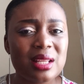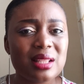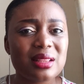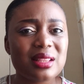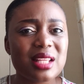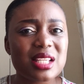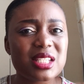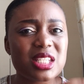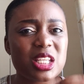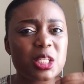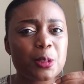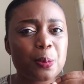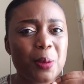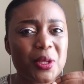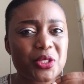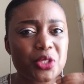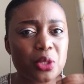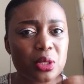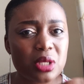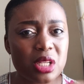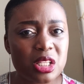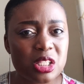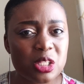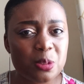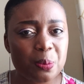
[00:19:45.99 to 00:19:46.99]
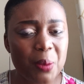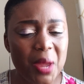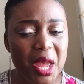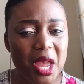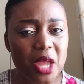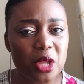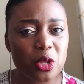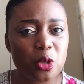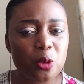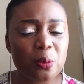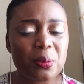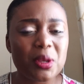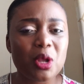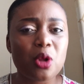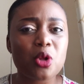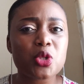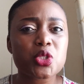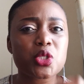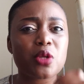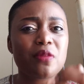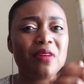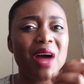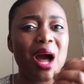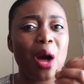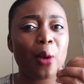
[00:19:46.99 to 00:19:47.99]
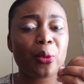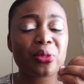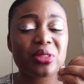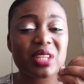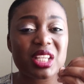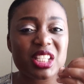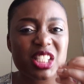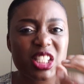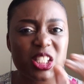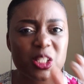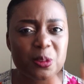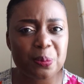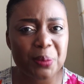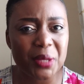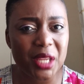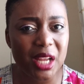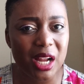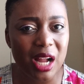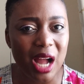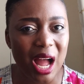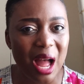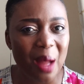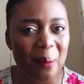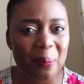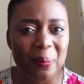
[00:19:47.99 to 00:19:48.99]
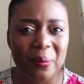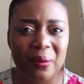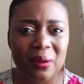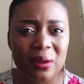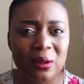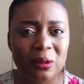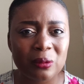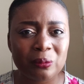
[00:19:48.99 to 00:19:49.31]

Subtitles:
Does this person inspire you because of how they speak up?